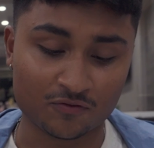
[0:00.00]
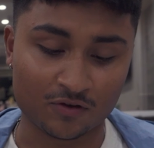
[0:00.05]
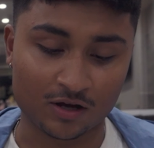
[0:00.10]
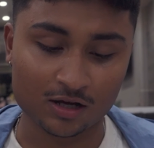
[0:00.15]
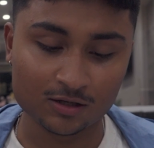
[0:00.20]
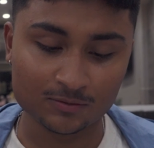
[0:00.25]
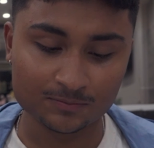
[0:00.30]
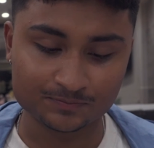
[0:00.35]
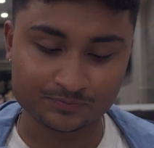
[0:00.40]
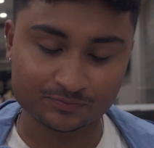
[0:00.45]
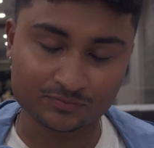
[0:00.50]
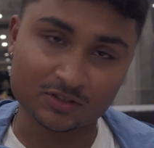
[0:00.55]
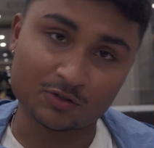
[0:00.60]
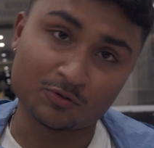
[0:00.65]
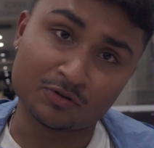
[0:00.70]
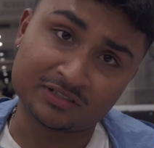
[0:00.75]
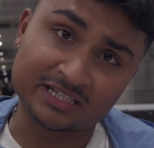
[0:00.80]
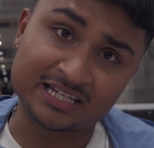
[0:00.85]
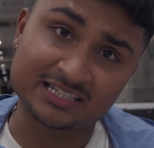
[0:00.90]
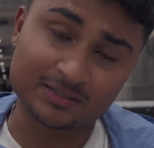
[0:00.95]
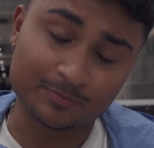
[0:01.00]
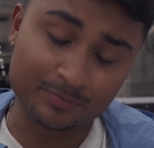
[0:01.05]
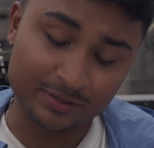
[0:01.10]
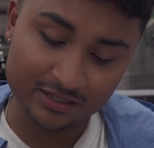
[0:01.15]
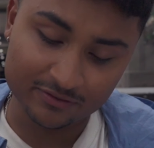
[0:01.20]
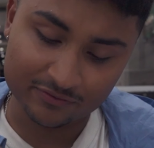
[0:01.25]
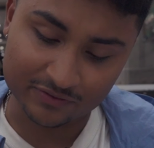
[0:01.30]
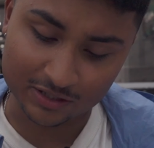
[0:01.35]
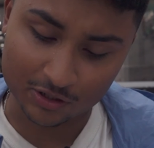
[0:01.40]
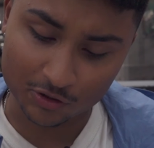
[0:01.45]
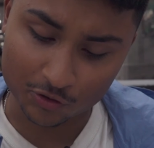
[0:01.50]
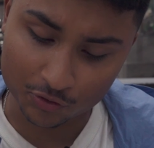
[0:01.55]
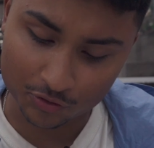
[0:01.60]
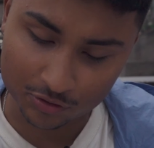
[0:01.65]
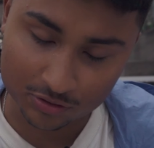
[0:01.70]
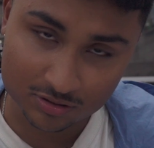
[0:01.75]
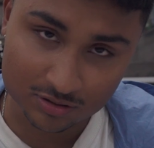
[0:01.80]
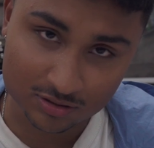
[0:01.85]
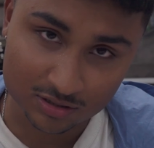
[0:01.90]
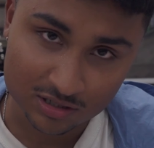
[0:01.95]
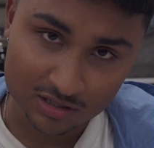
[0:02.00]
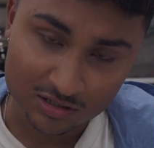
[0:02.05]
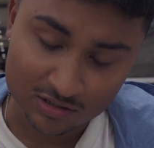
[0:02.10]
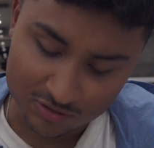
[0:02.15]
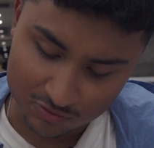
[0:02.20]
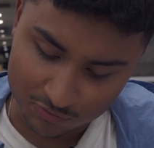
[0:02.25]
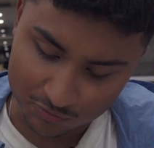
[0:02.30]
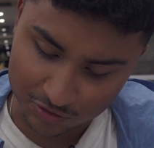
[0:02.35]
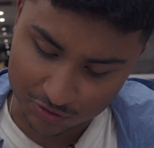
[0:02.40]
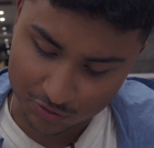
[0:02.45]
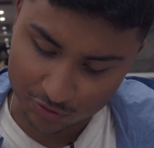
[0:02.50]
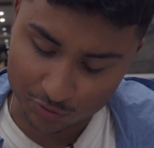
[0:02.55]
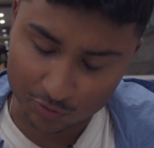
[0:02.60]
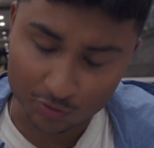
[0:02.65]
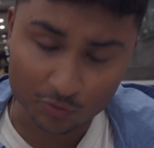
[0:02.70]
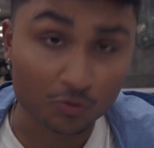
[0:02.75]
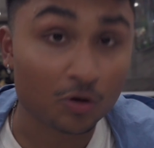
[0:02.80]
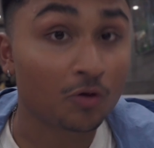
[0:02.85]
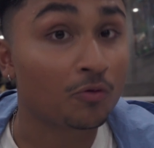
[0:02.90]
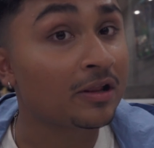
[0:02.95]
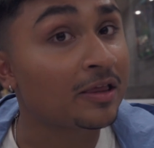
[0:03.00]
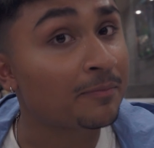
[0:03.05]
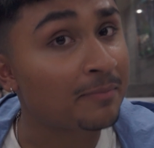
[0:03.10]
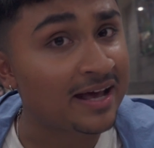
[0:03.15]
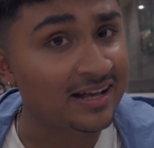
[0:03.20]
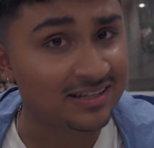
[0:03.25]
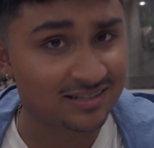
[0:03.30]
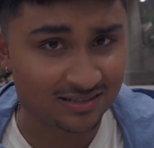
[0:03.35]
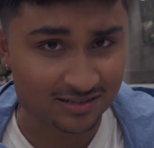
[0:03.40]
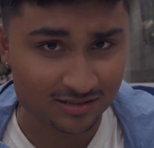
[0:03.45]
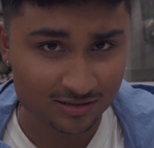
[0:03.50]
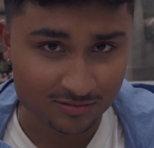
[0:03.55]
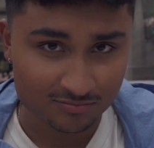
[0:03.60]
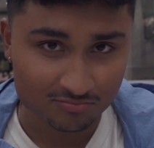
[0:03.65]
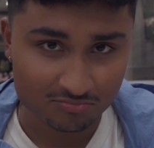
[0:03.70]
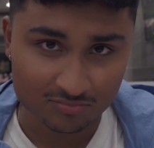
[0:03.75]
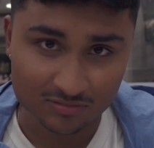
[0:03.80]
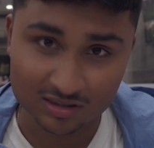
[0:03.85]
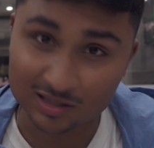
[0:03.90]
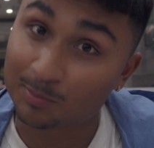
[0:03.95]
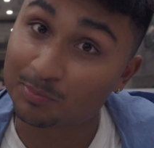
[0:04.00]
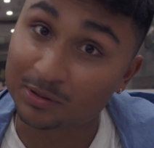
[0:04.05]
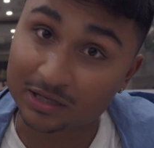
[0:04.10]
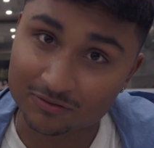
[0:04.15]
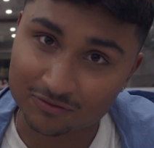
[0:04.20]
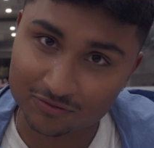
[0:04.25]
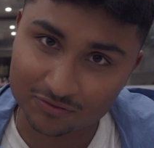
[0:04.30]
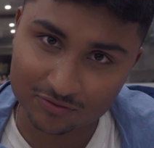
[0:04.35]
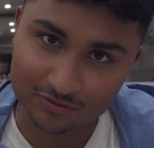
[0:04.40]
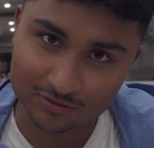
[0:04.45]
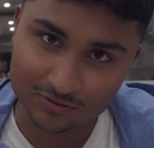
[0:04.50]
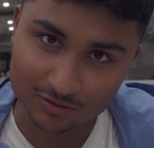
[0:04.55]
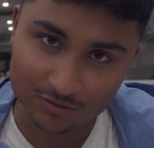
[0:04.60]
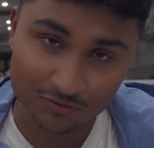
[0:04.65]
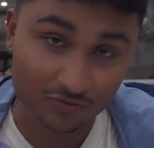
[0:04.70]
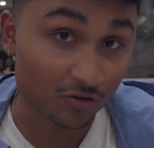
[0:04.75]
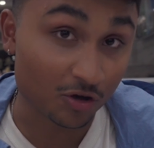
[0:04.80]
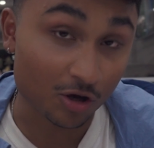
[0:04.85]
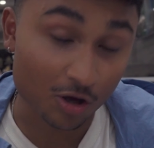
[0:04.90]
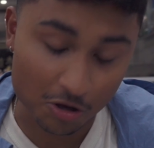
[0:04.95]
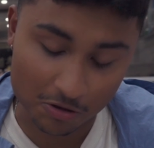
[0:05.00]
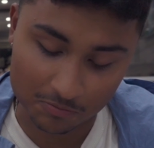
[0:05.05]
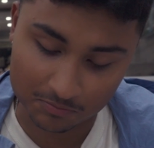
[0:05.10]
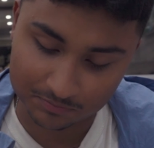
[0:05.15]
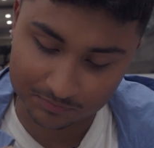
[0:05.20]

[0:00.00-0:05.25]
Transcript: far. we taste the beef and the noodles, which what really makes the beef firm.